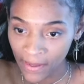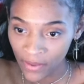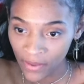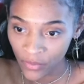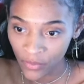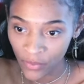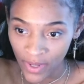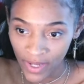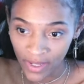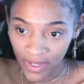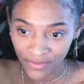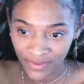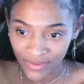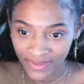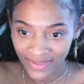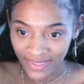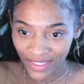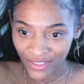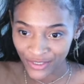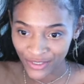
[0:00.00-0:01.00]
Wow, this
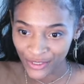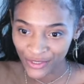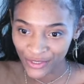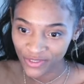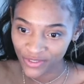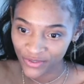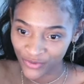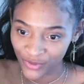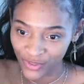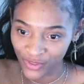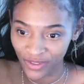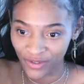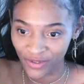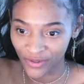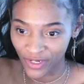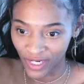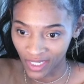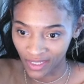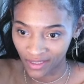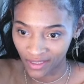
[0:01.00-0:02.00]
actually looks really
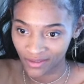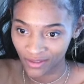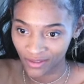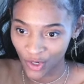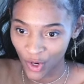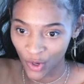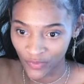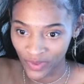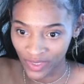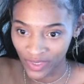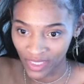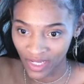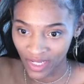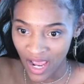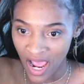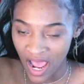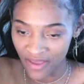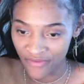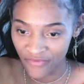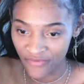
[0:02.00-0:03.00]
great already.
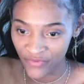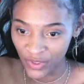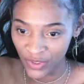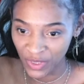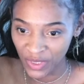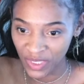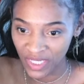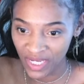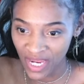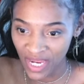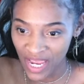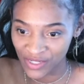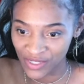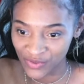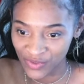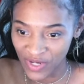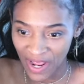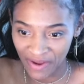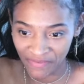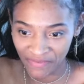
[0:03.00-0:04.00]
I feel like I don't
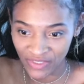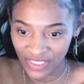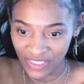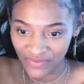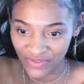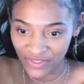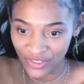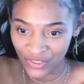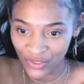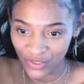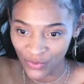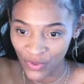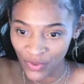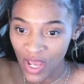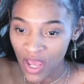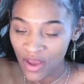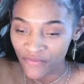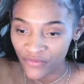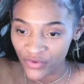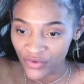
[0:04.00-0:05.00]
have to even do.
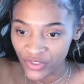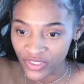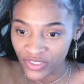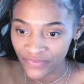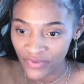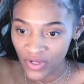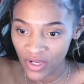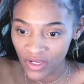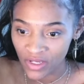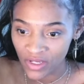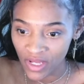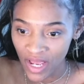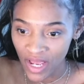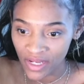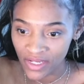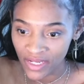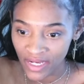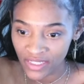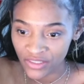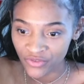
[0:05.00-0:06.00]
First of all, I
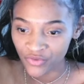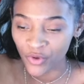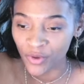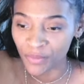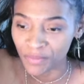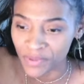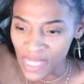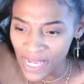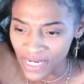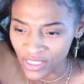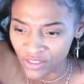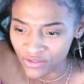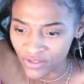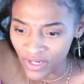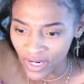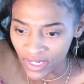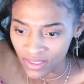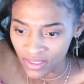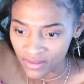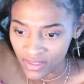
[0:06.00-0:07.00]
asked for a black
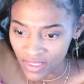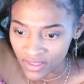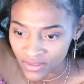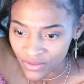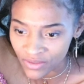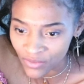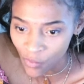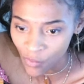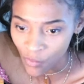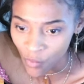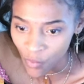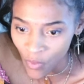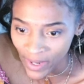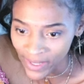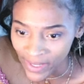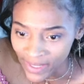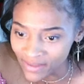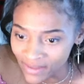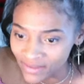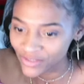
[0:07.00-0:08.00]
dragon. That's
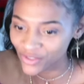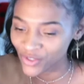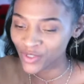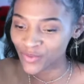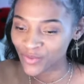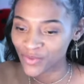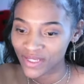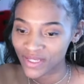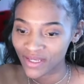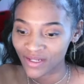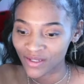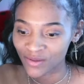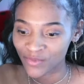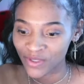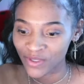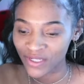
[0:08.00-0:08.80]
white. You are be kidding me.